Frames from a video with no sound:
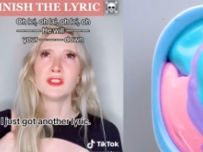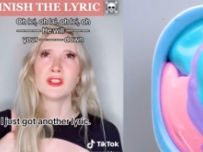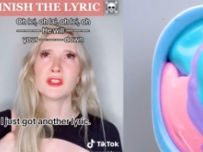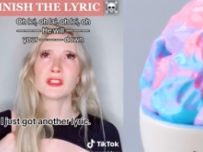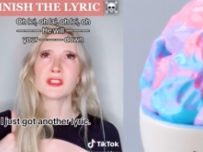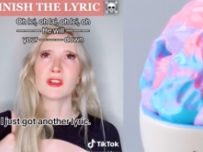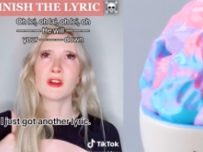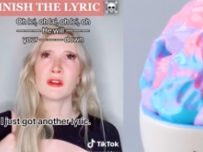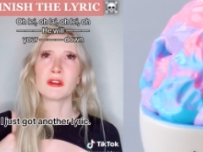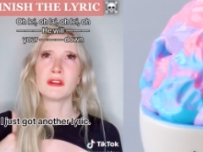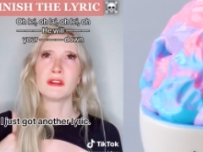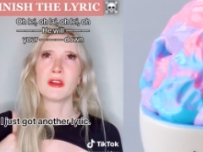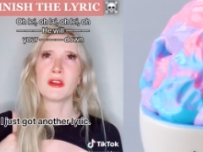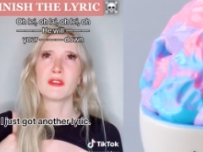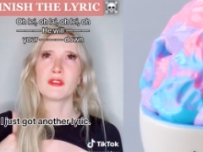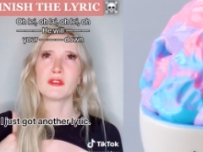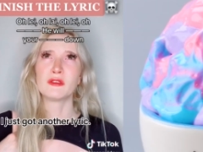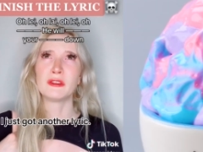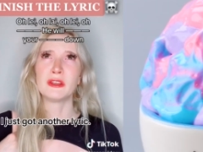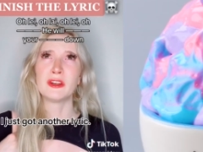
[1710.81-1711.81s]
I just got
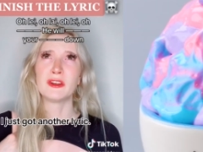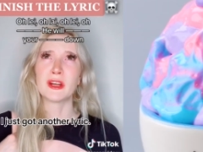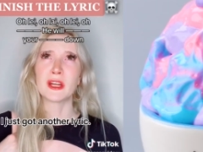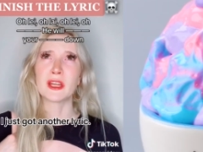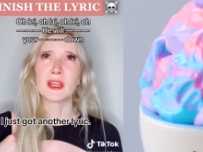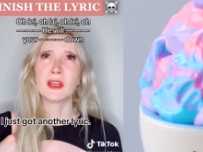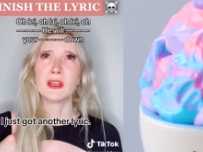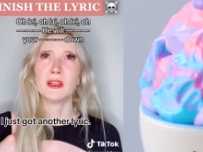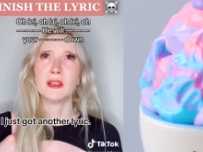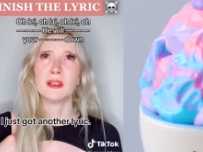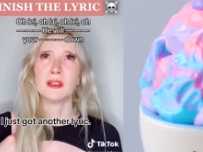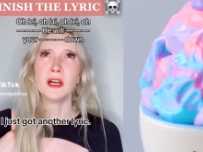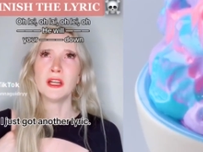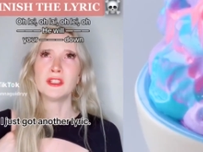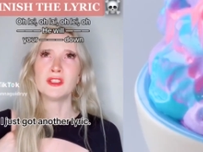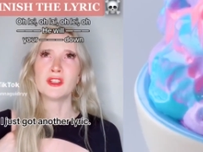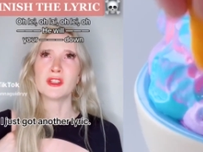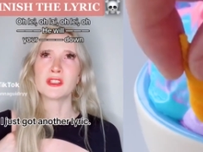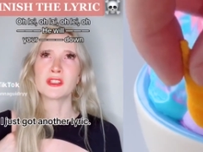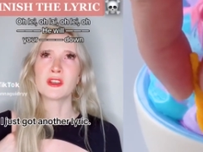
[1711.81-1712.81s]
another lyric.
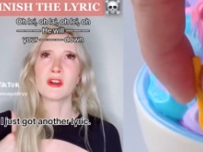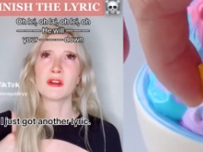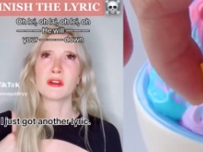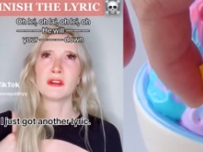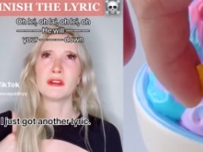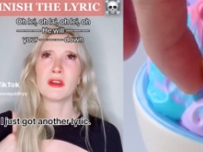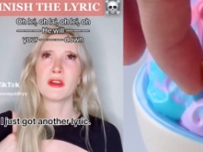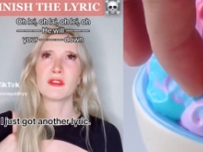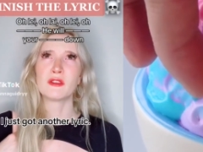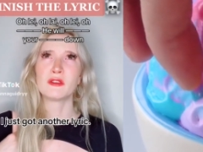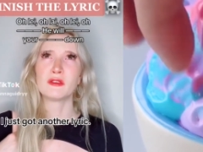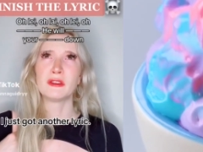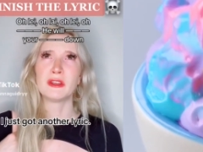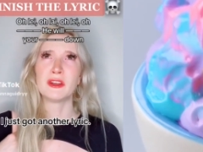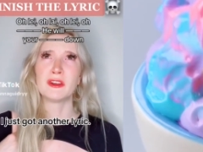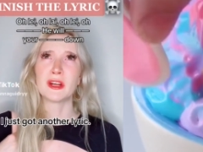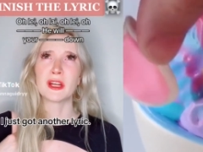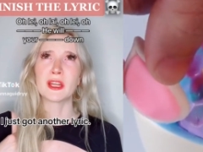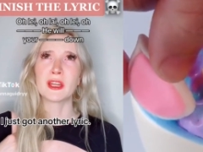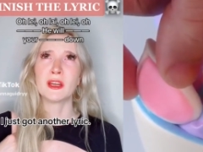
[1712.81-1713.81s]
I just got another
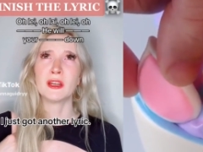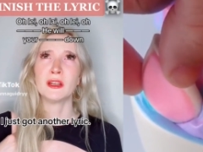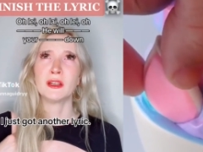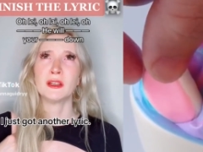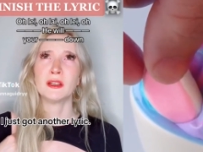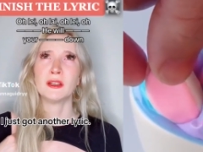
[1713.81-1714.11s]
lyric.